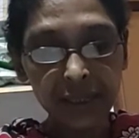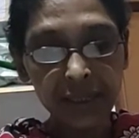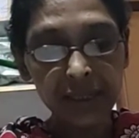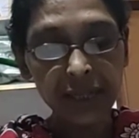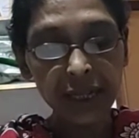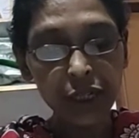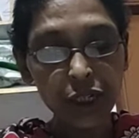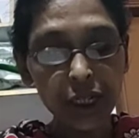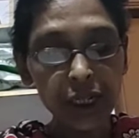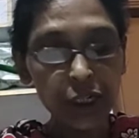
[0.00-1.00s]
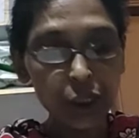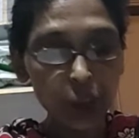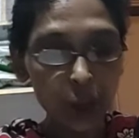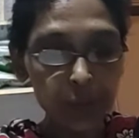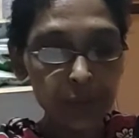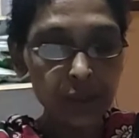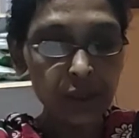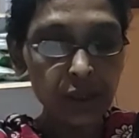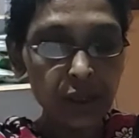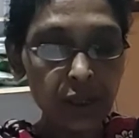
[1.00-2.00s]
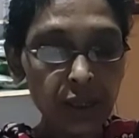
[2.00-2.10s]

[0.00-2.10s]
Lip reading: stationery shops